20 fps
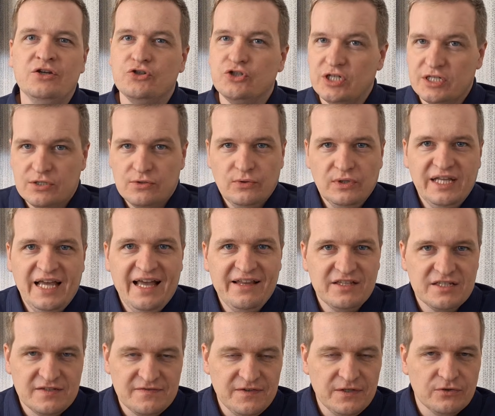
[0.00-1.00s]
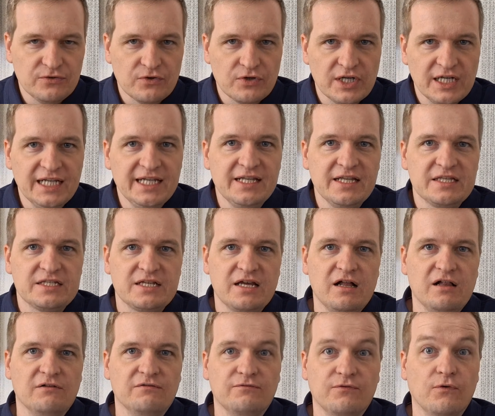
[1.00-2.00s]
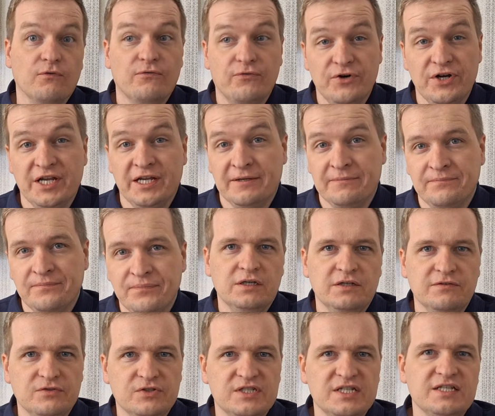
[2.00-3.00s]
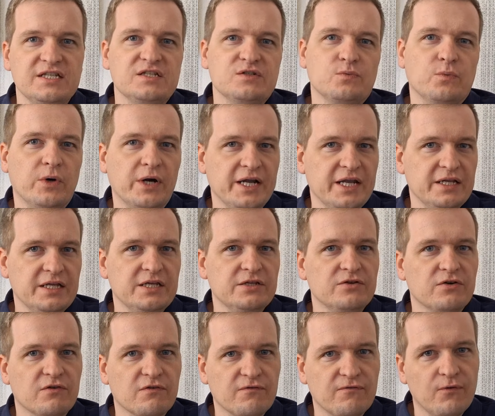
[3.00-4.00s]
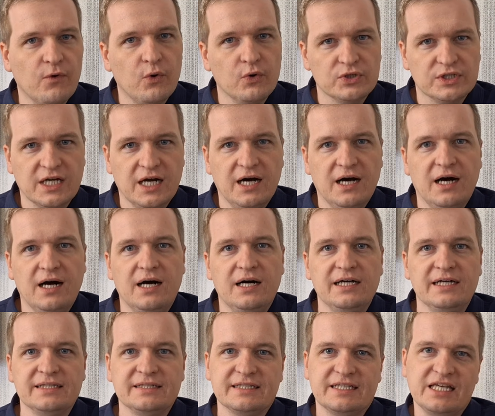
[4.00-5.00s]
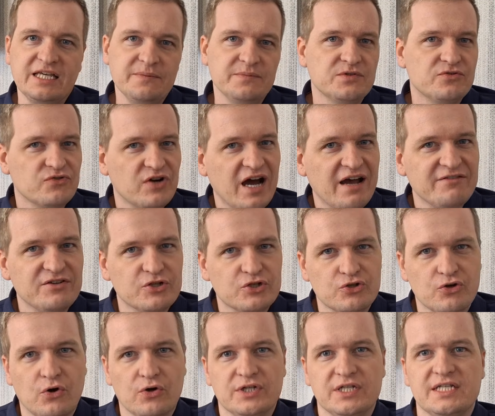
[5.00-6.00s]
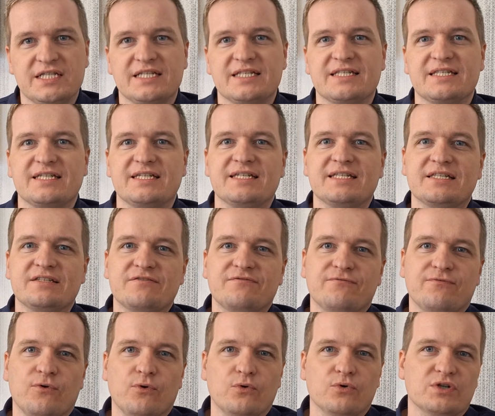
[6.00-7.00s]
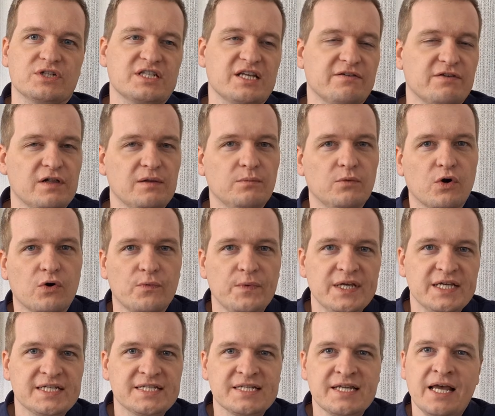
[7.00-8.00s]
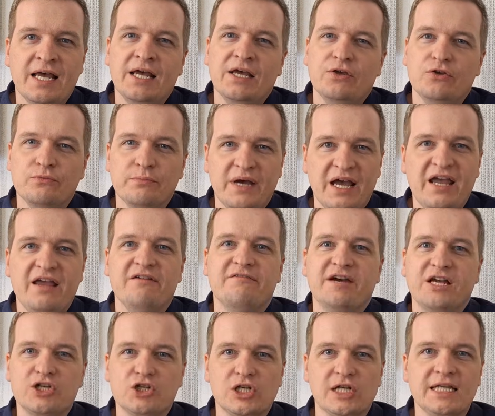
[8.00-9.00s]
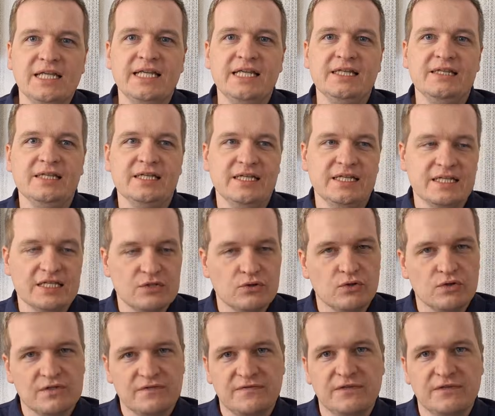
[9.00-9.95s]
just to let this filter clean itself for free. If you see this warning in your Ford car and keep driving short distances for several more weeks, you may eventually need the exhaust